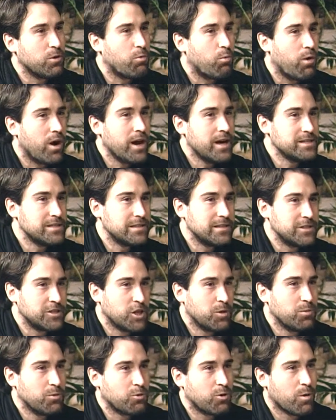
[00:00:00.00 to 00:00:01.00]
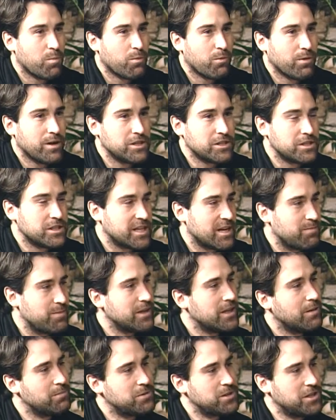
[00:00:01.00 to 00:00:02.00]
Why is it these global corporations have
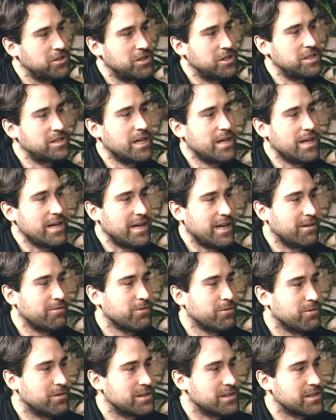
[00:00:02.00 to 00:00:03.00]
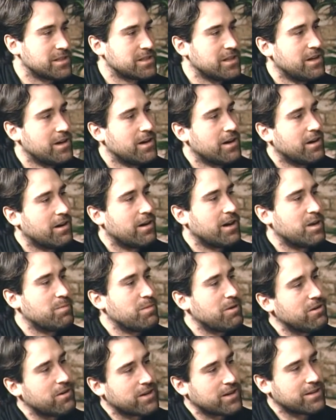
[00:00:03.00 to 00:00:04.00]
become such a steadying influence on
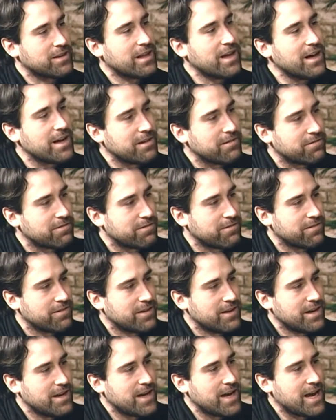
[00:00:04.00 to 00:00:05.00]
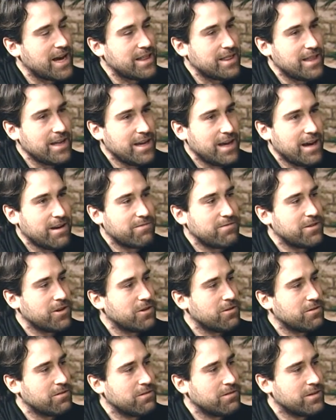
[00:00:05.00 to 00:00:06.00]
American life, and they have
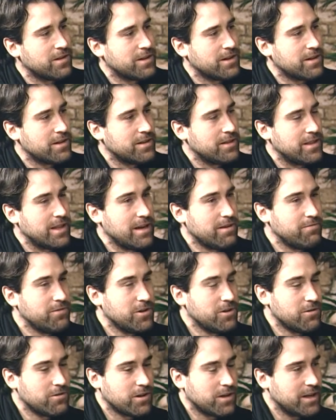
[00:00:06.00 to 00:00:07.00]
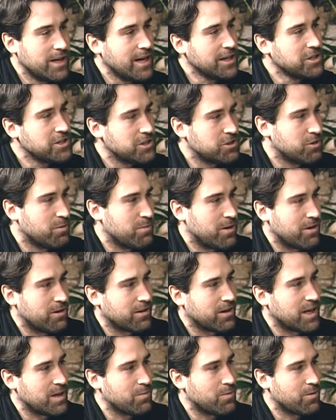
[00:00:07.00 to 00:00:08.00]
no connection to
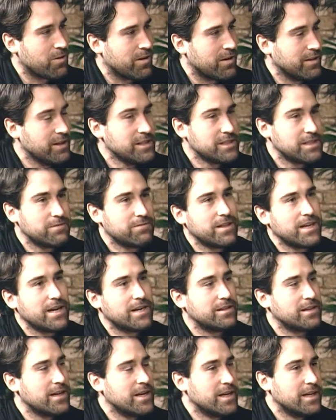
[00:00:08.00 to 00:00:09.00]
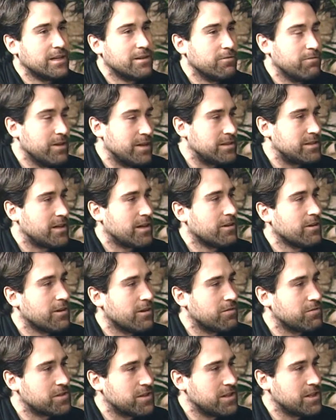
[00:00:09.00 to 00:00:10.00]
America anymore? At least if we had
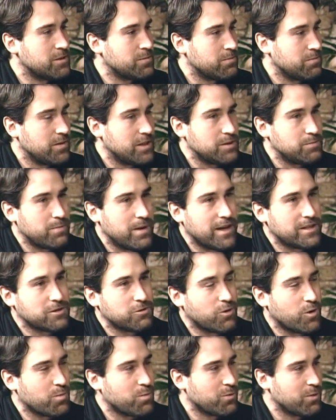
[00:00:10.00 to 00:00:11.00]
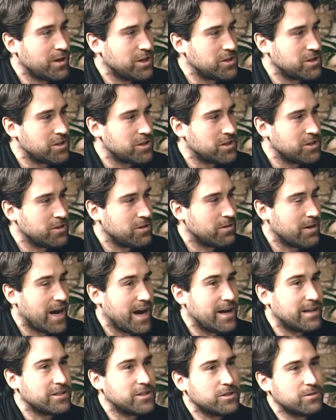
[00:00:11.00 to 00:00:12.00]
tariffs and these mass corporations
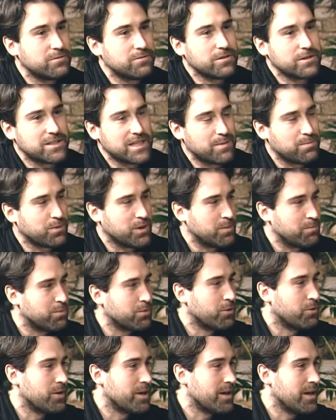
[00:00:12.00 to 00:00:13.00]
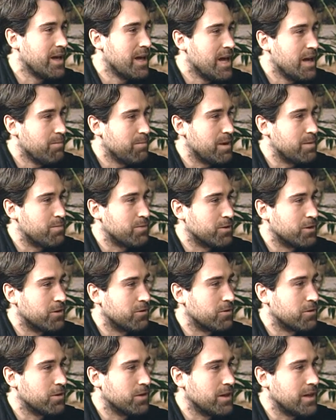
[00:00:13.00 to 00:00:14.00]
had to, for example, employ people
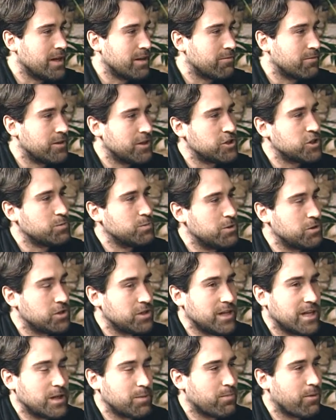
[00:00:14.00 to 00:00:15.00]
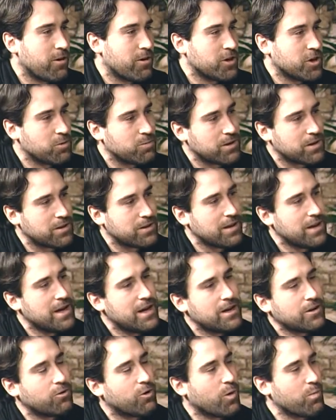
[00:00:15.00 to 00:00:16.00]
locally, and for distribution they had to partner with
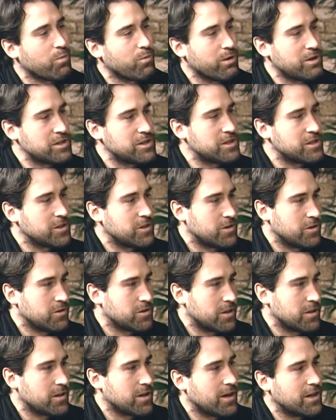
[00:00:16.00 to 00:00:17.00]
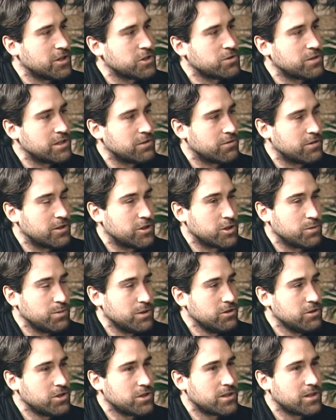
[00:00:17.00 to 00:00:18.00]
corporations in those other countries for
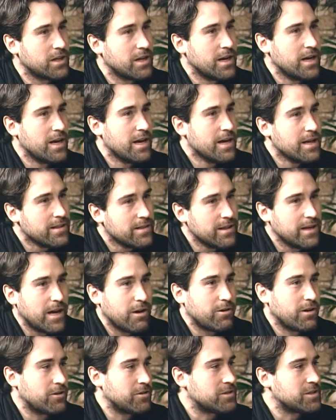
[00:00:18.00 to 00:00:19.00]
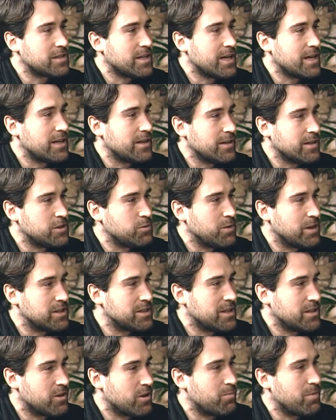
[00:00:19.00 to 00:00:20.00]
distribution, then I would understand. At least we could
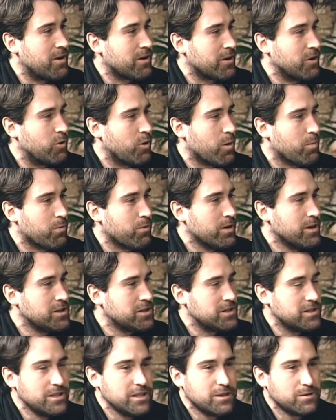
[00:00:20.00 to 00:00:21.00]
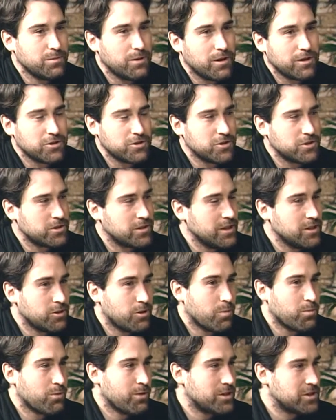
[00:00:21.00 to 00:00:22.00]
say they're American corporations. These
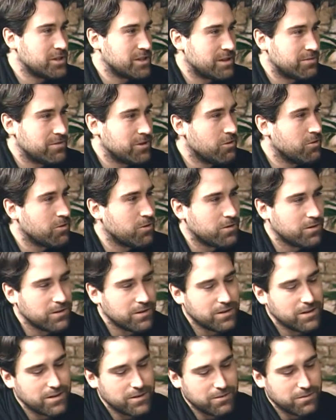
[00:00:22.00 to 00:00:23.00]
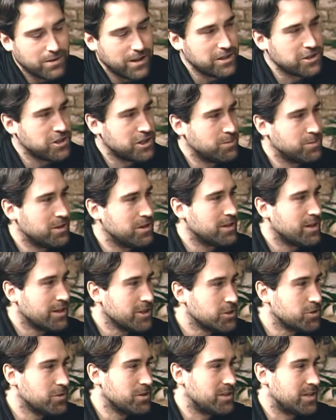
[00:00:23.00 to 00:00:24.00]
corporations have no relationship to the
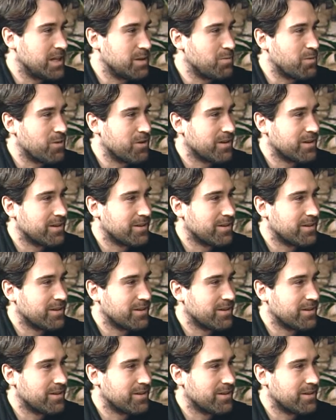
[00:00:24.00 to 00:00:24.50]
countries anymore.